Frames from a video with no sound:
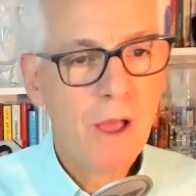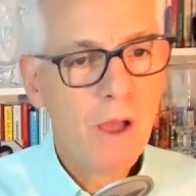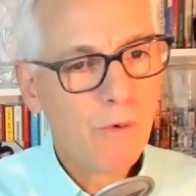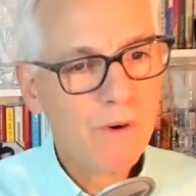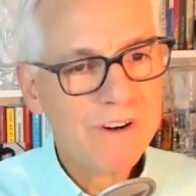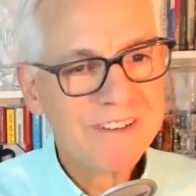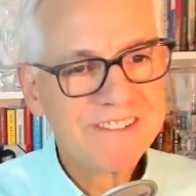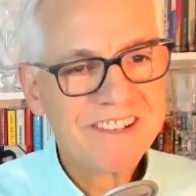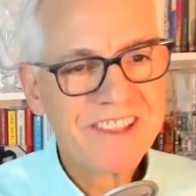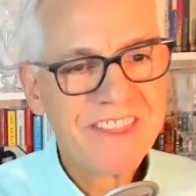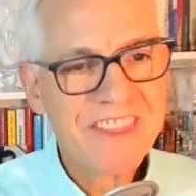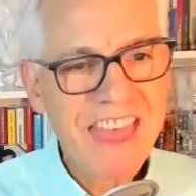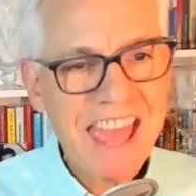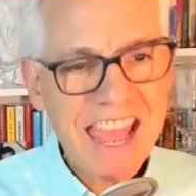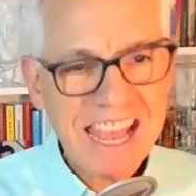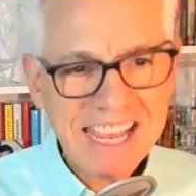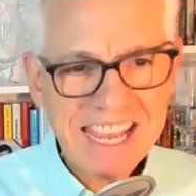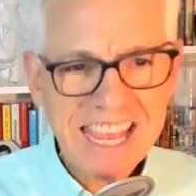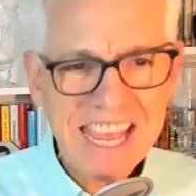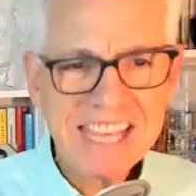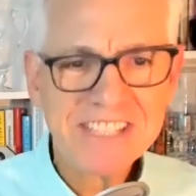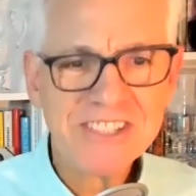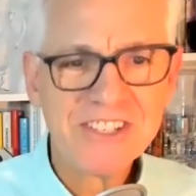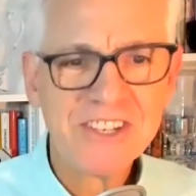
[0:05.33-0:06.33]
Well, in that
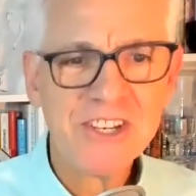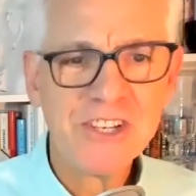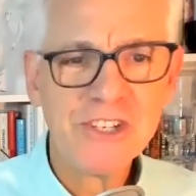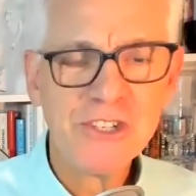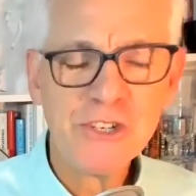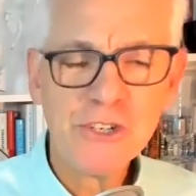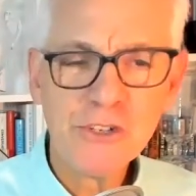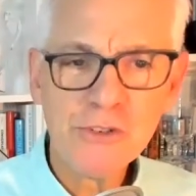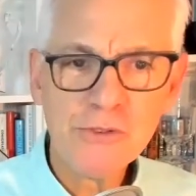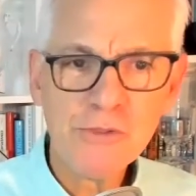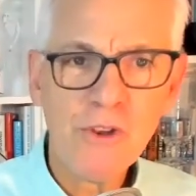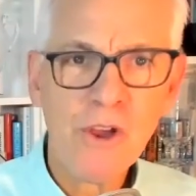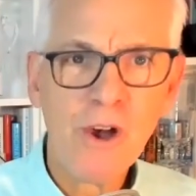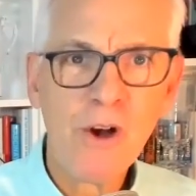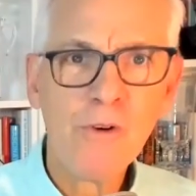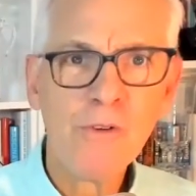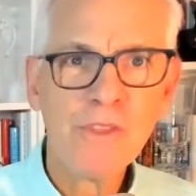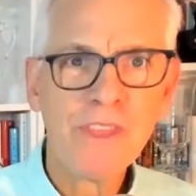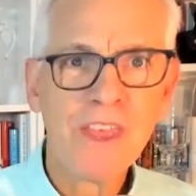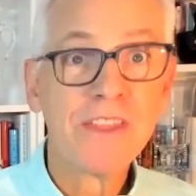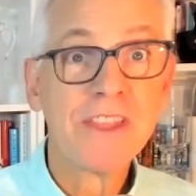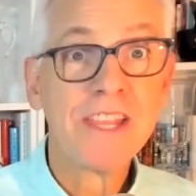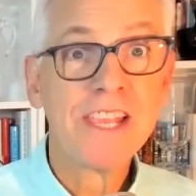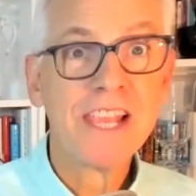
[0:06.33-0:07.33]
case, did you
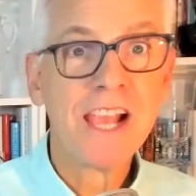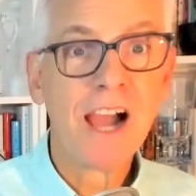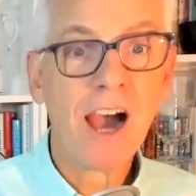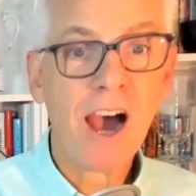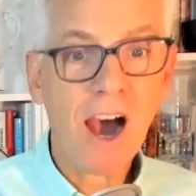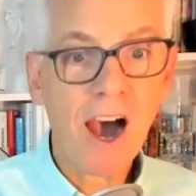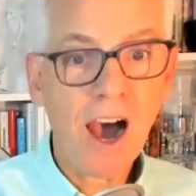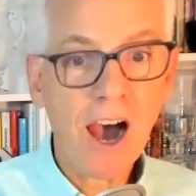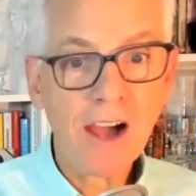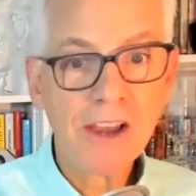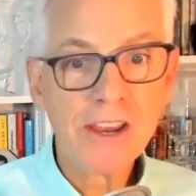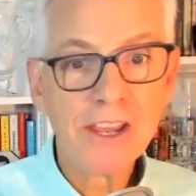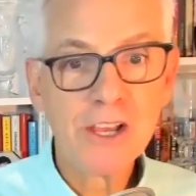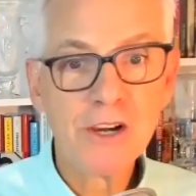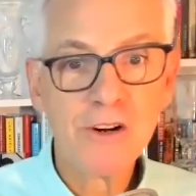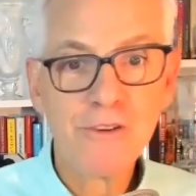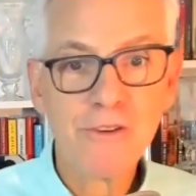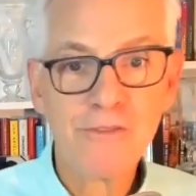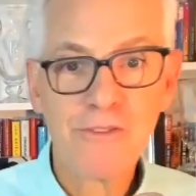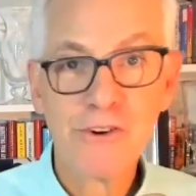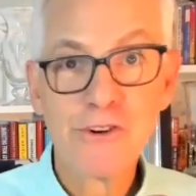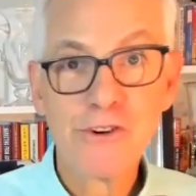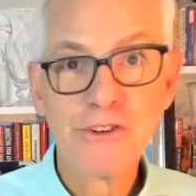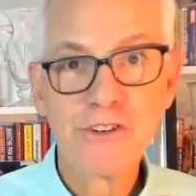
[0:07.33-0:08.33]
know that the
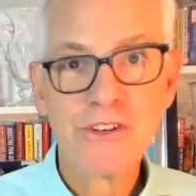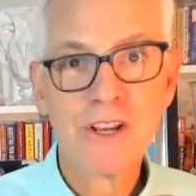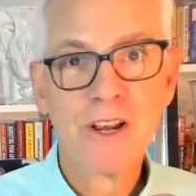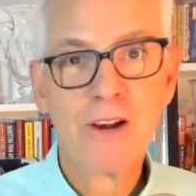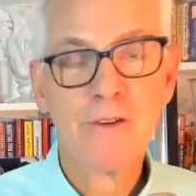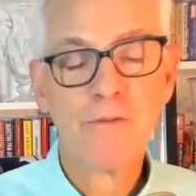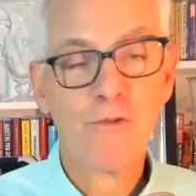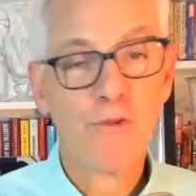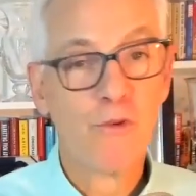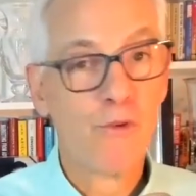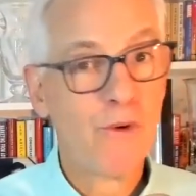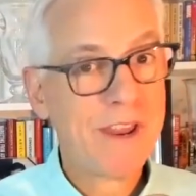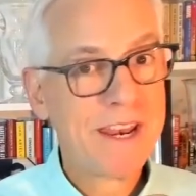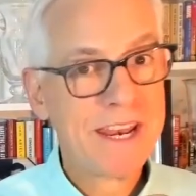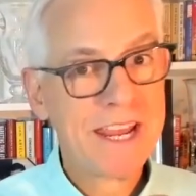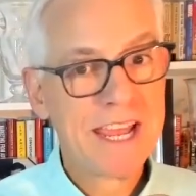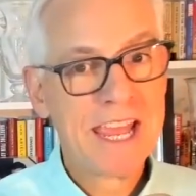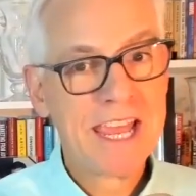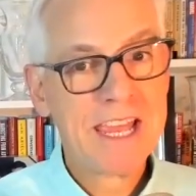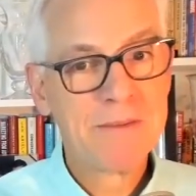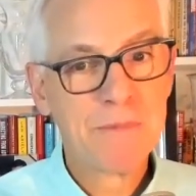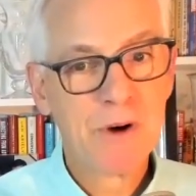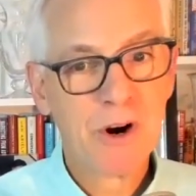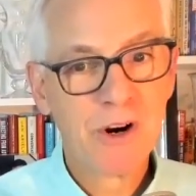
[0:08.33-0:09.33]
audio version of
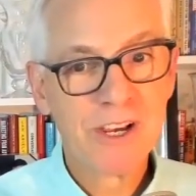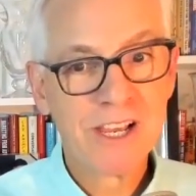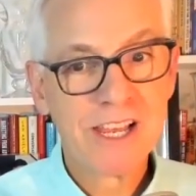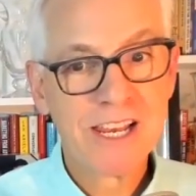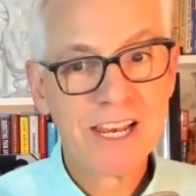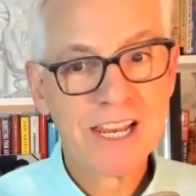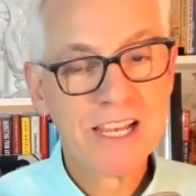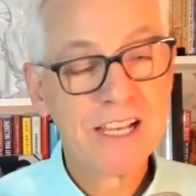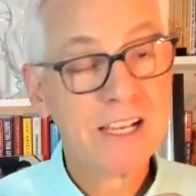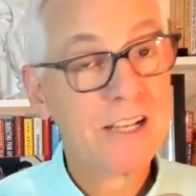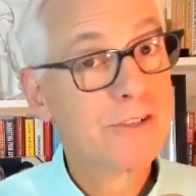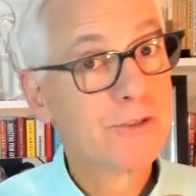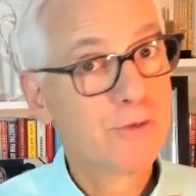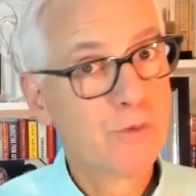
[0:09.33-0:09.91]
Renegade Marketing,